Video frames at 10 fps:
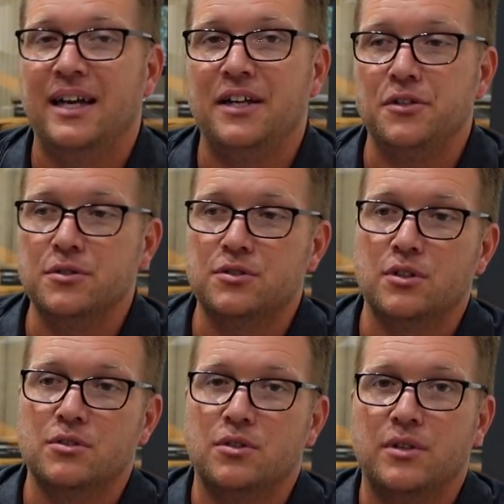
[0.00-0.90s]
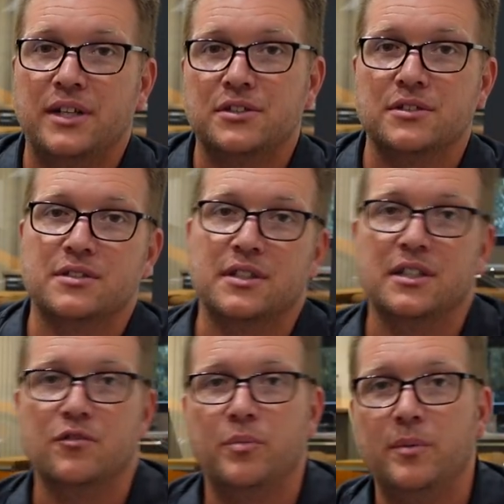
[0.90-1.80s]
and use those donations to
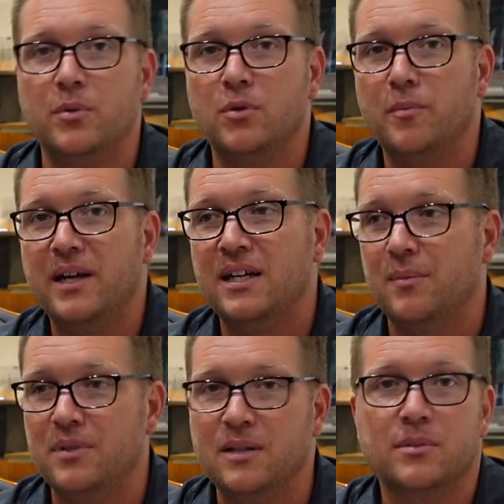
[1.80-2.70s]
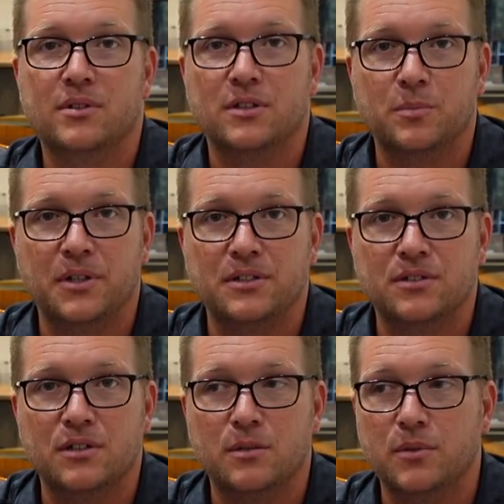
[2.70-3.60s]
give people who may not be able to experience
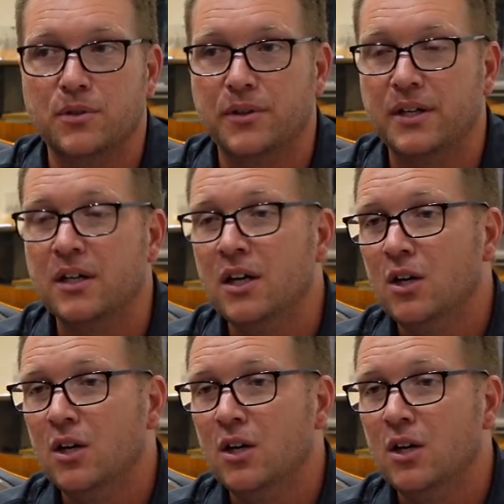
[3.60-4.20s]
the Nürburgring,